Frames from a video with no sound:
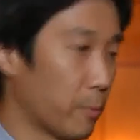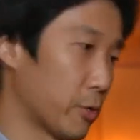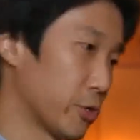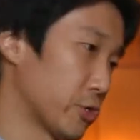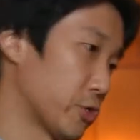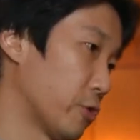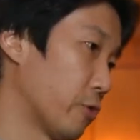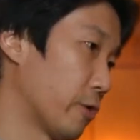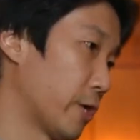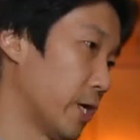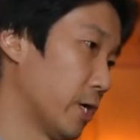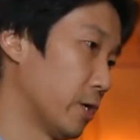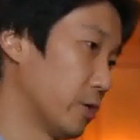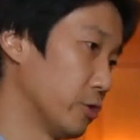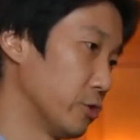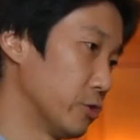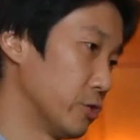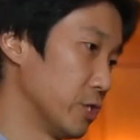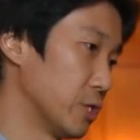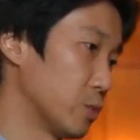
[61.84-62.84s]
personal care
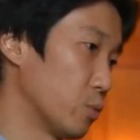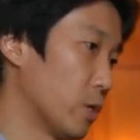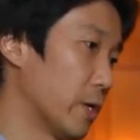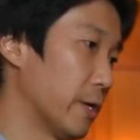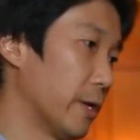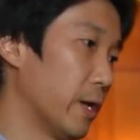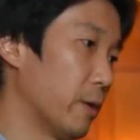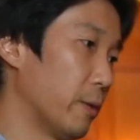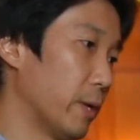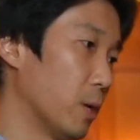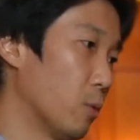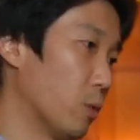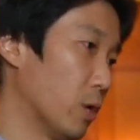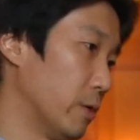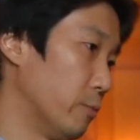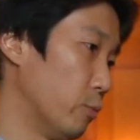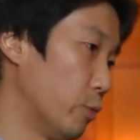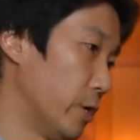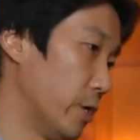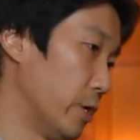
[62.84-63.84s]
goods is one area
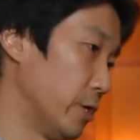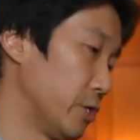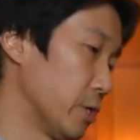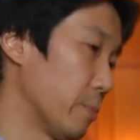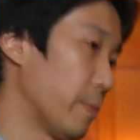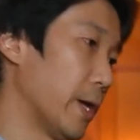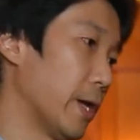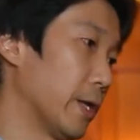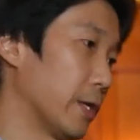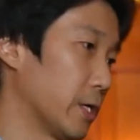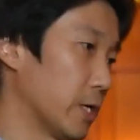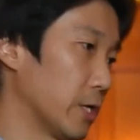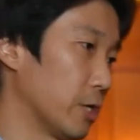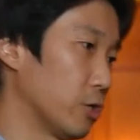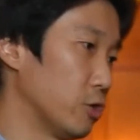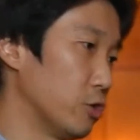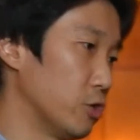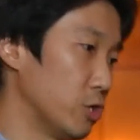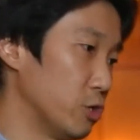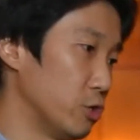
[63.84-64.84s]
where Japan can
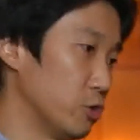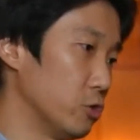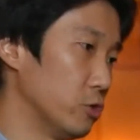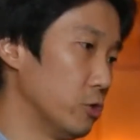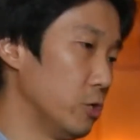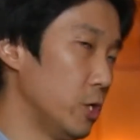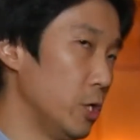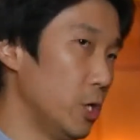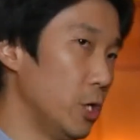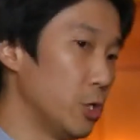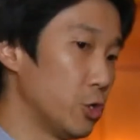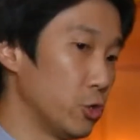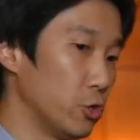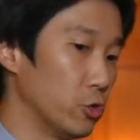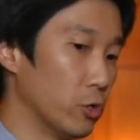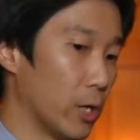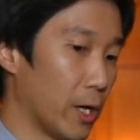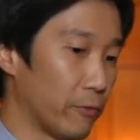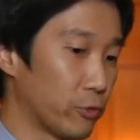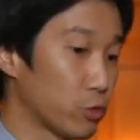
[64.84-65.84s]
continue
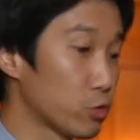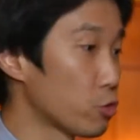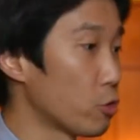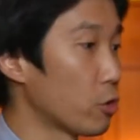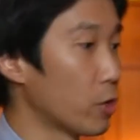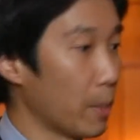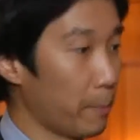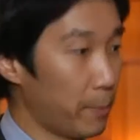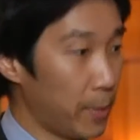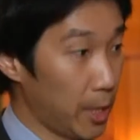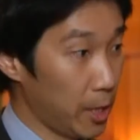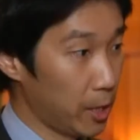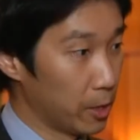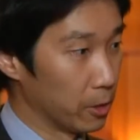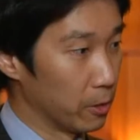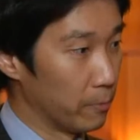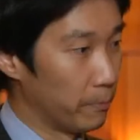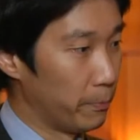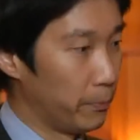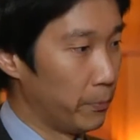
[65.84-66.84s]
to have strong
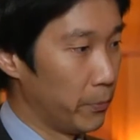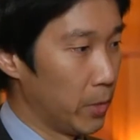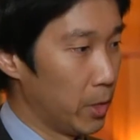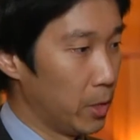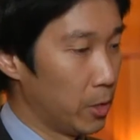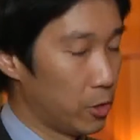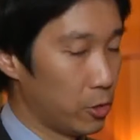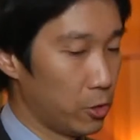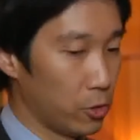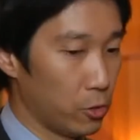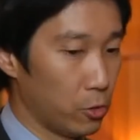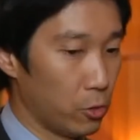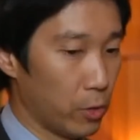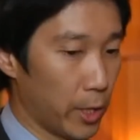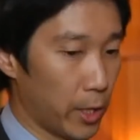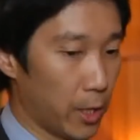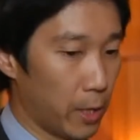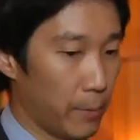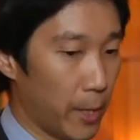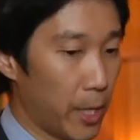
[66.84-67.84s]
appeal
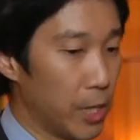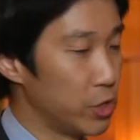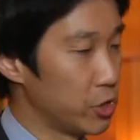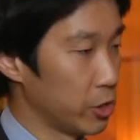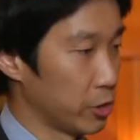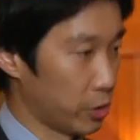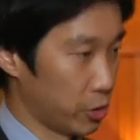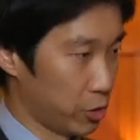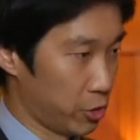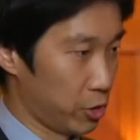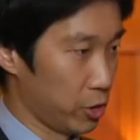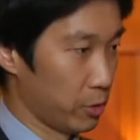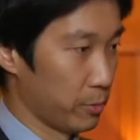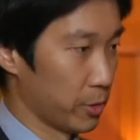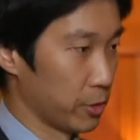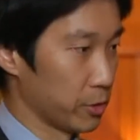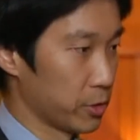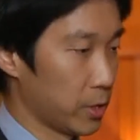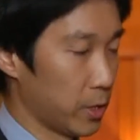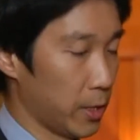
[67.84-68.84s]
to Asian
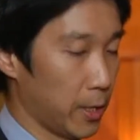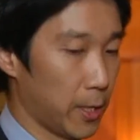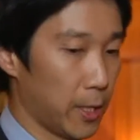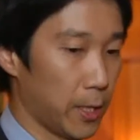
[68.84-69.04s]
consumers,